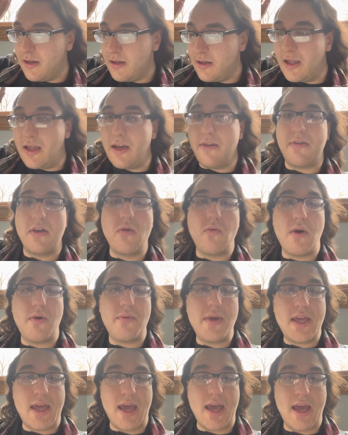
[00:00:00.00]
Giving what
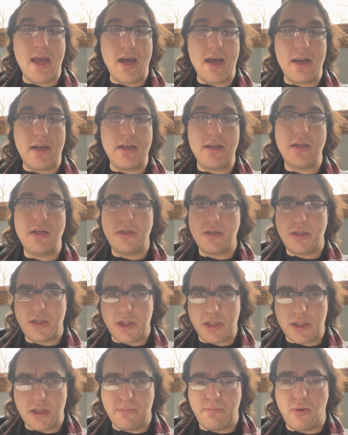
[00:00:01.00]
we can
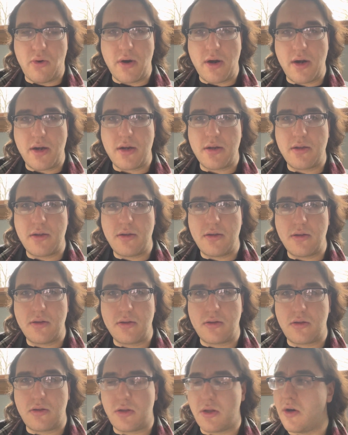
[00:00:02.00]
to support
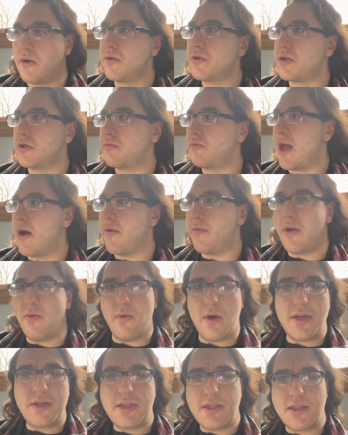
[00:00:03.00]
those that we
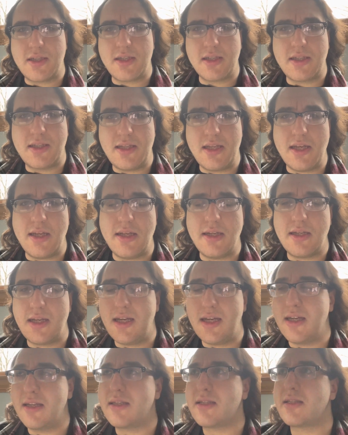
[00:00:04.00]
want to succeed.
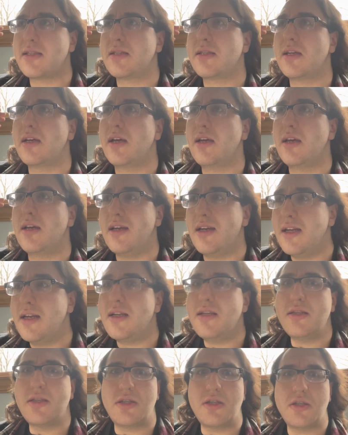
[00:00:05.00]
It
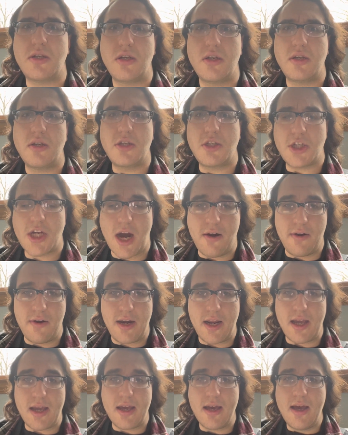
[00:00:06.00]
is
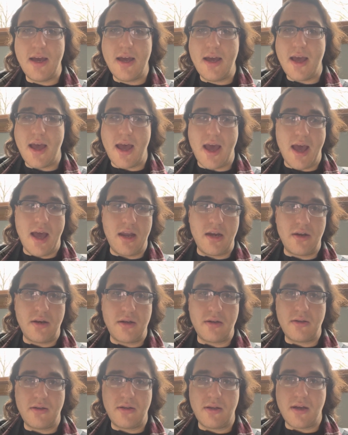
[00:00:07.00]
charity.
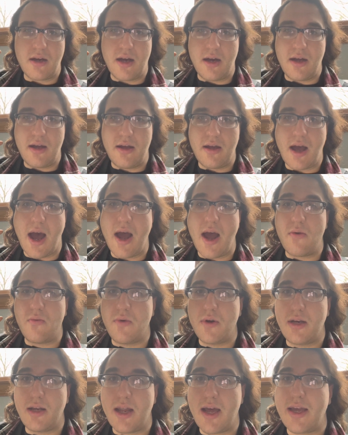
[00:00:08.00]
And I
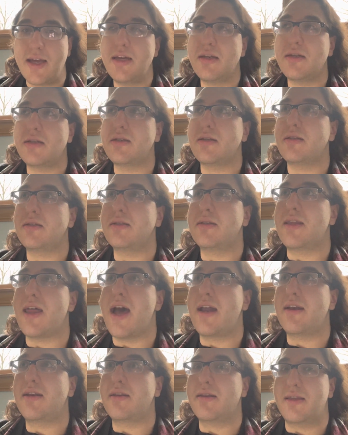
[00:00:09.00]
would like it
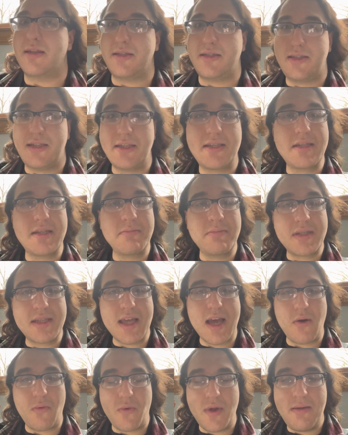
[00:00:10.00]
that the systems
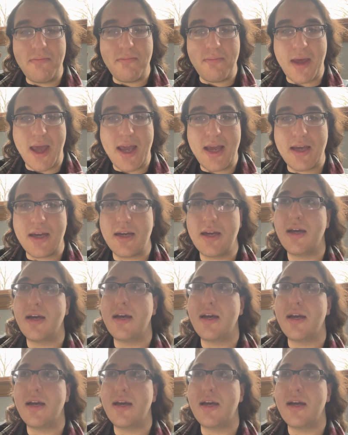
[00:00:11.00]
that we make